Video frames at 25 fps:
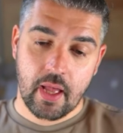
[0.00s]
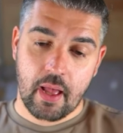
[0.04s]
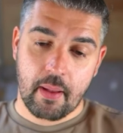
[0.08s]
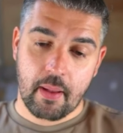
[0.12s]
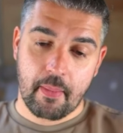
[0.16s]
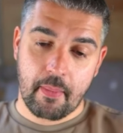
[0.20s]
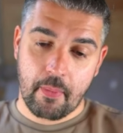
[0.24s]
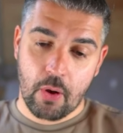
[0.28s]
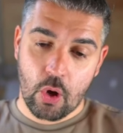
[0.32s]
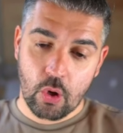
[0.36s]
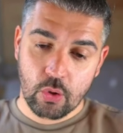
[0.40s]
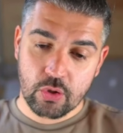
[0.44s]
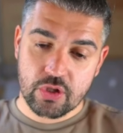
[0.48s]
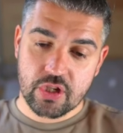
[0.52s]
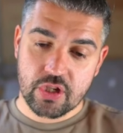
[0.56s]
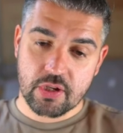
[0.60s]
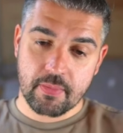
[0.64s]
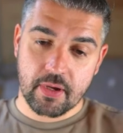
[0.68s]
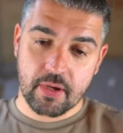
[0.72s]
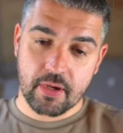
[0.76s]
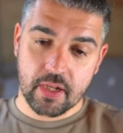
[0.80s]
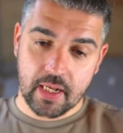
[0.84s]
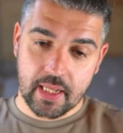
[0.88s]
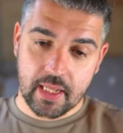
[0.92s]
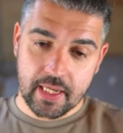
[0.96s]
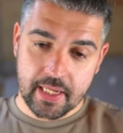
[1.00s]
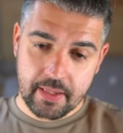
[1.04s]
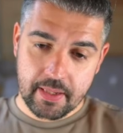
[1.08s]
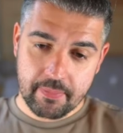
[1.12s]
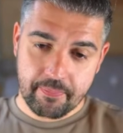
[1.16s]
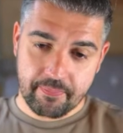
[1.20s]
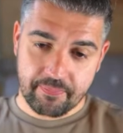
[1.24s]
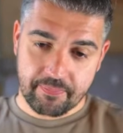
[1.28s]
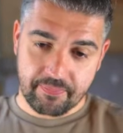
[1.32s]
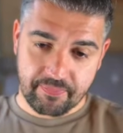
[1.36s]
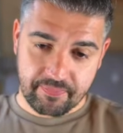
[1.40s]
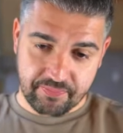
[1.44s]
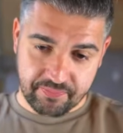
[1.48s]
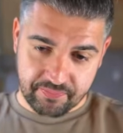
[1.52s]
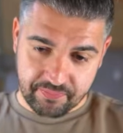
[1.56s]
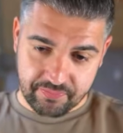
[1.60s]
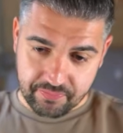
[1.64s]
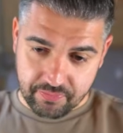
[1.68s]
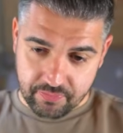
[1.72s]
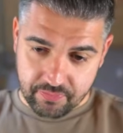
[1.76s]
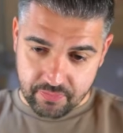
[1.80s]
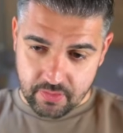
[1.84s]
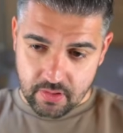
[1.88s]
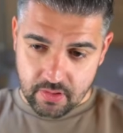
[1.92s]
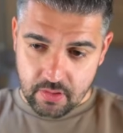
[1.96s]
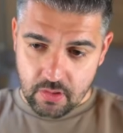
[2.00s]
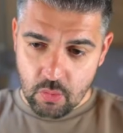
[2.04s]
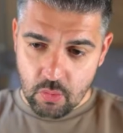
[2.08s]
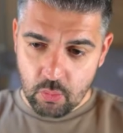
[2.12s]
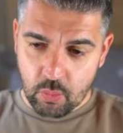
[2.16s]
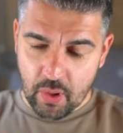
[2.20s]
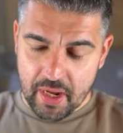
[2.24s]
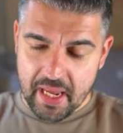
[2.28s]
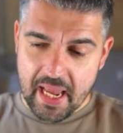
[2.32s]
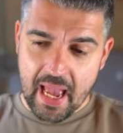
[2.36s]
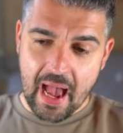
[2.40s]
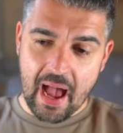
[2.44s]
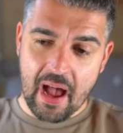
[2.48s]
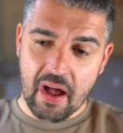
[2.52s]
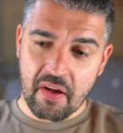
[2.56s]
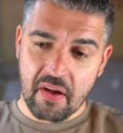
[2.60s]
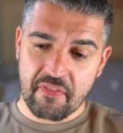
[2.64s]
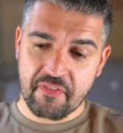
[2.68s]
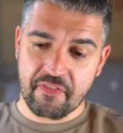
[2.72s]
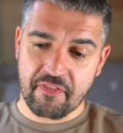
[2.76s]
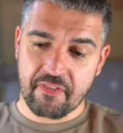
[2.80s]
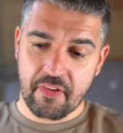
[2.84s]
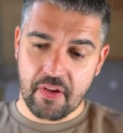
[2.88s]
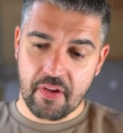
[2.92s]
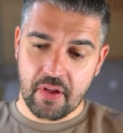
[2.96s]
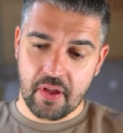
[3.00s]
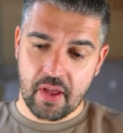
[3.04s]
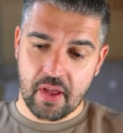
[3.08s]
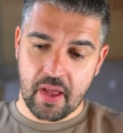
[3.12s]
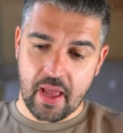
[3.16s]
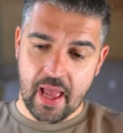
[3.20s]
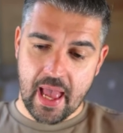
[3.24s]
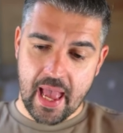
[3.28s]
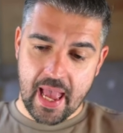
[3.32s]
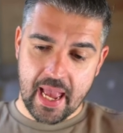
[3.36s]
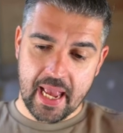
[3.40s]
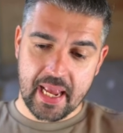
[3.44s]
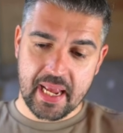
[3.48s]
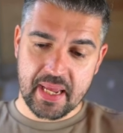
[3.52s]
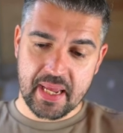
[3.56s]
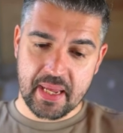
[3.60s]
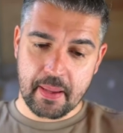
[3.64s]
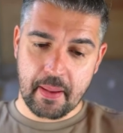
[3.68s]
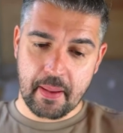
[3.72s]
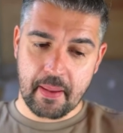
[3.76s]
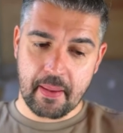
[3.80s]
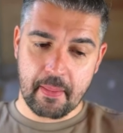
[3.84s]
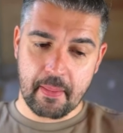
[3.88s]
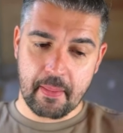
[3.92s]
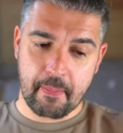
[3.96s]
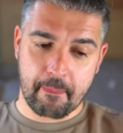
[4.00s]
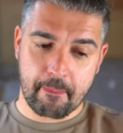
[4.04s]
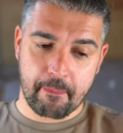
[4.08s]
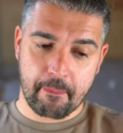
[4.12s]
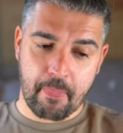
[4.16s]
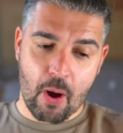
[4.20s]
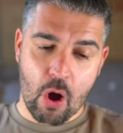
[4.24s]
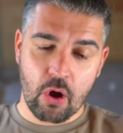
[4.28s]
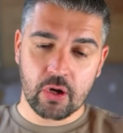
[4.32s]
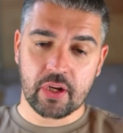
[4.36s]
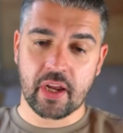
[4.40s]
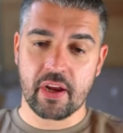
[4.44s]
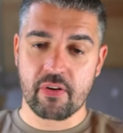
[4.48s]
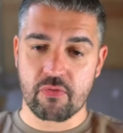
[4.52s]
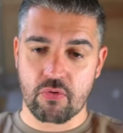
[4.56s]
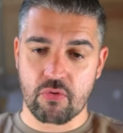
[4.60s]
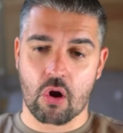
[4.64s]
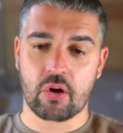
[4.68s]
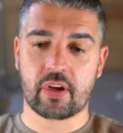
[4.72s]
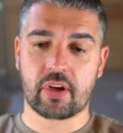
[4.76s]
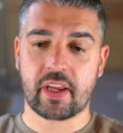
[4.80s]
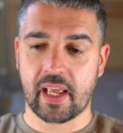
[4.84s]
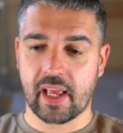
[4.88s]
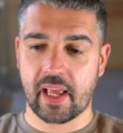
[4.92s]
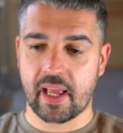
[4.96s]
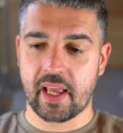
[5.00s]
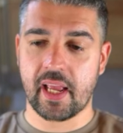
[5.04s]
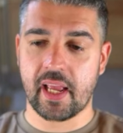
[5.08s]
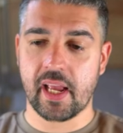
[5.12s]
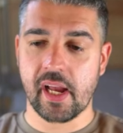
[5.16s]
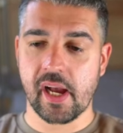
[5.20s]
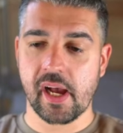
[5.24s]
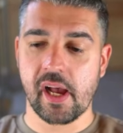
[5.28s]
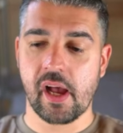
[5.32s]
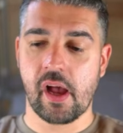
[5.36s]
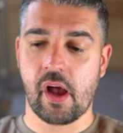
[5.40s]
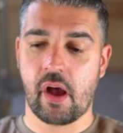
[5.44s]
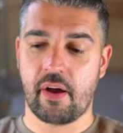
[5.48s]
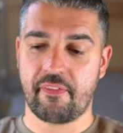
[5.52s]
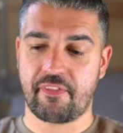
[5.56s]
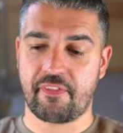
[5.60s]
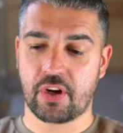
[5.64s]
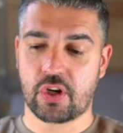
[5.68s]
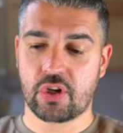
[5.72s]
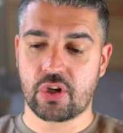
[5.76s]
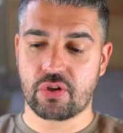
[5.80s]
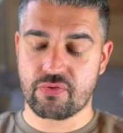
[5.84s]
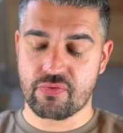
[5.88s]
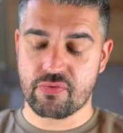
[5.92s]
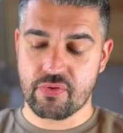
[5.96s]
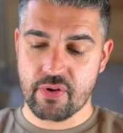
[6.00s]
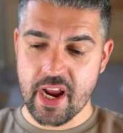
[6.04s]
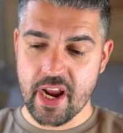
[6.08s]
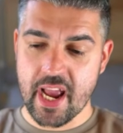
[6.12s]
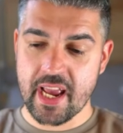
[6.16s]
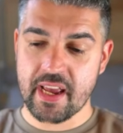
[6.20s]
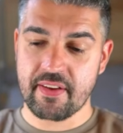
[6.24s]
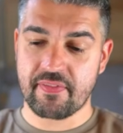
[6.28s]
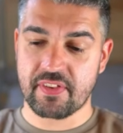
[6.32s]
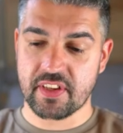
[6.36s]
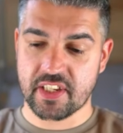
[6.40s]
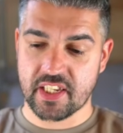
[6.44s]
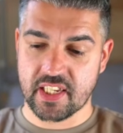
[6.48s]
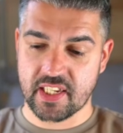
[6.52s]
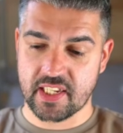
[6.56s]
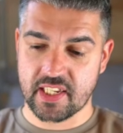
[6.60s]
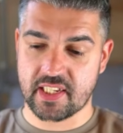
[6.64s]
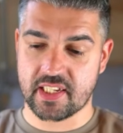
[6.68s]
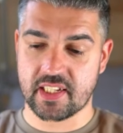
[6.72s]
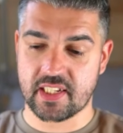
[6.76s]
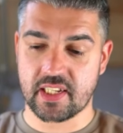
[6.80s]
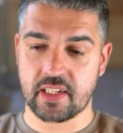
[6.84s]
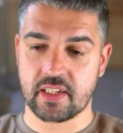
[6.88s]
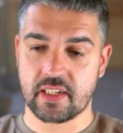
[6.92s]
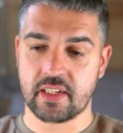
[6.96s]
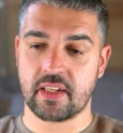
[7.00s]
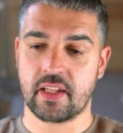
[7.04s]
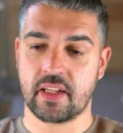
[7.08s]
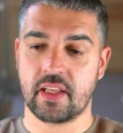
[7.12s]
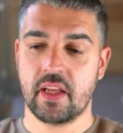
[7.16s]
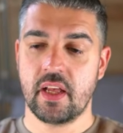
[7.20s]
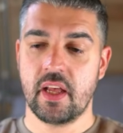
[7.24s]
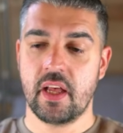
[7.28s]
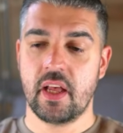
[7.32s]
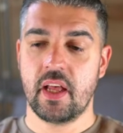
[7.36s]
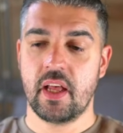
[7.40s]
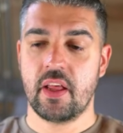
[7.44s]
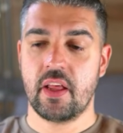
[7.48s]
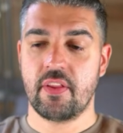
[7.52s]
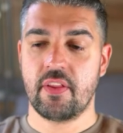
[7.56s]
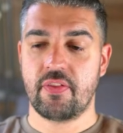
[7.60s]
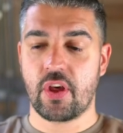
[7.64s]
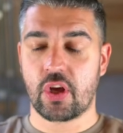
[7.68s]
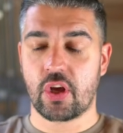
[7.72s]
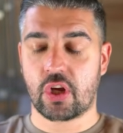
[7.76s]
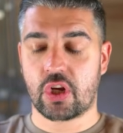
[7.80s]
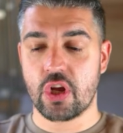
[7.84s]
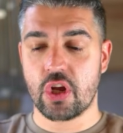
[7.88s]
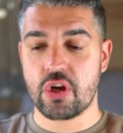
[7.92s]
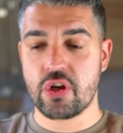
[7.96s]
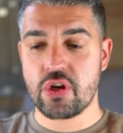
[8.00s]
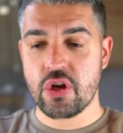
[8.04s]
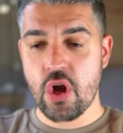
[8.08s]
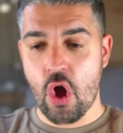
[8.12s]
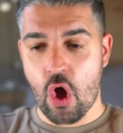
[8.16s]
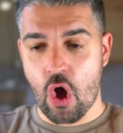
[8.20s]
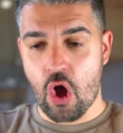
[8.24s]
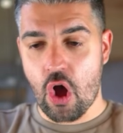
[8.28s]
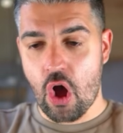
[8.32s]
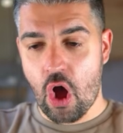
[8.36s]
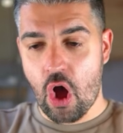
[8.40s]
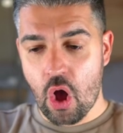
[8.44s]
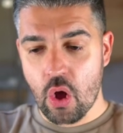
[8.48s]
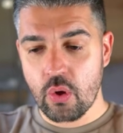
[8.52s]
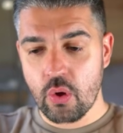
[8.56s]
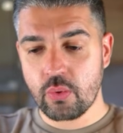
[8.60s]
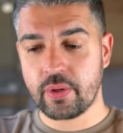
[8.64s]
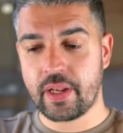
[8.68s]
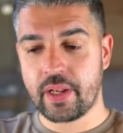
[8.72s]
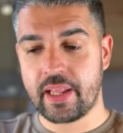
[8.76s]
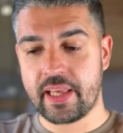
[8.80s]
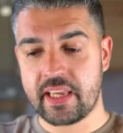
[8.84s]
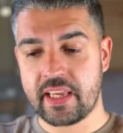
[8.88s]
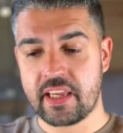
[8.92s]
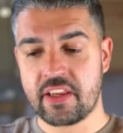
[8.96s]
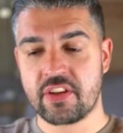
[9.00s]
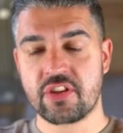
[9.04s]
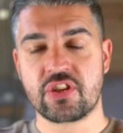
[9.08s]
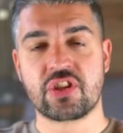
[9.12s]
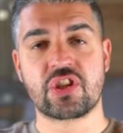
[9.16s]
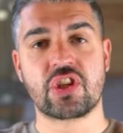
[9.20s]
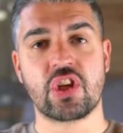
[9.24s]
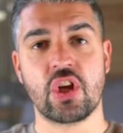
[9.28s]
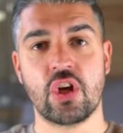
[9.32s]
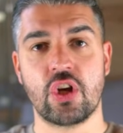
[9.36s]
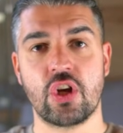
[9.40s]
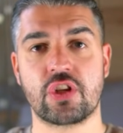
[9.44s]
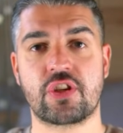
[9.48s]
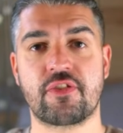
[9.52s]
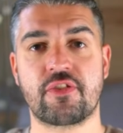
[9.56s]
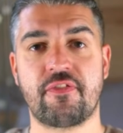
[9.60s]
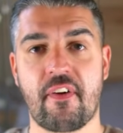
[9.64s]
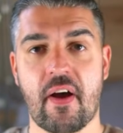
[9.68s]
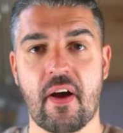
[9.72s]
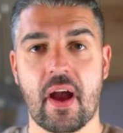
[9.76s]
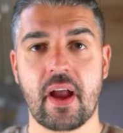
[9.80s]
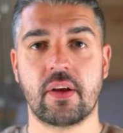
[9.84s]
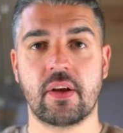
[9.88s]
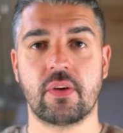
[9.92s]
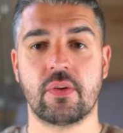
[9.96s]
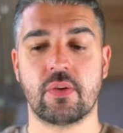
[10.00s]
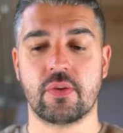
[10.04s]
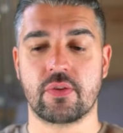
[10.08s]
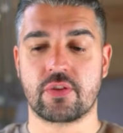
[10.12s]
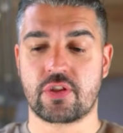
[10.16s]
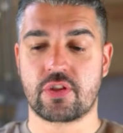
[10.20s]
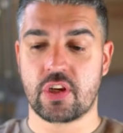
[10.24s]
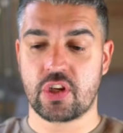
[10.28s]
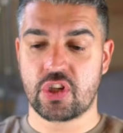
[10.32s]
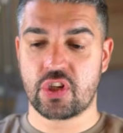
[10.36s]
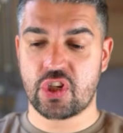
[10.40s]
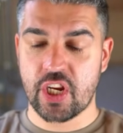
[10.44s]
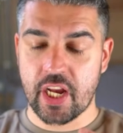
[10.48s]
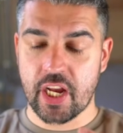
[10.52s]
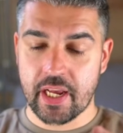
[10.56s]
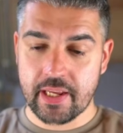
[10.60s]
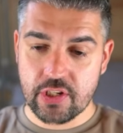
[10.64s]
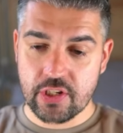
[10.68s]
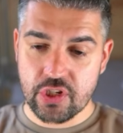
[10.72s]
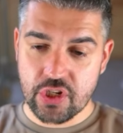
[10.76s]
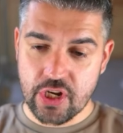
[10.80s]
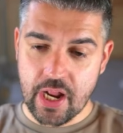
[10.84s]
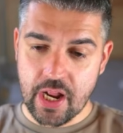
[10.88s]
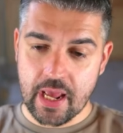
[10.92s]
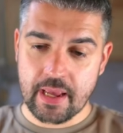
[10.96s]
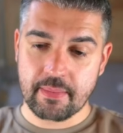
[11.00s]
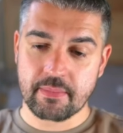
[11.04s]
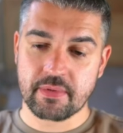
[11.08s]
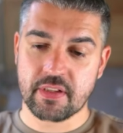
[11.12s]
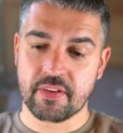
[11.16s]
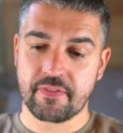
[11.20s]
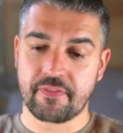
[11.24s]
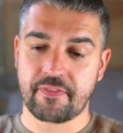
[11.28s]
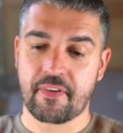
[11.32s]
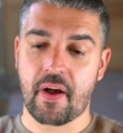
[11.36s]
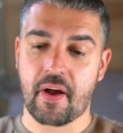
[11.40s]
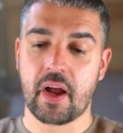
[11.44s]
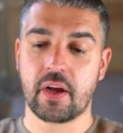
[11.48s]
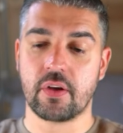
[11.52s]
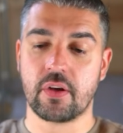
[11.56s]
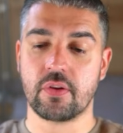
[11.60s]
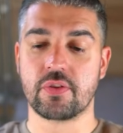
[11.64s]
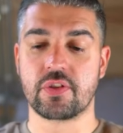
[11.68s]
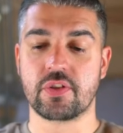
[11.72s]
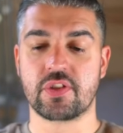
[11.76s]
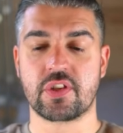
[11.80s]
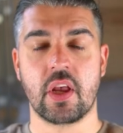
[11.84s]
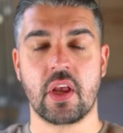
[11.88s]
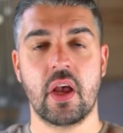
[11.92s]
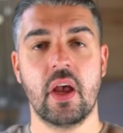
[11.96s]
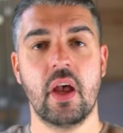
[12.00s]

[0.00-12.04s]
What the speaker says: Ultimately, we have a pocket rocket here of a creative assistant that can not only search files, change names of files,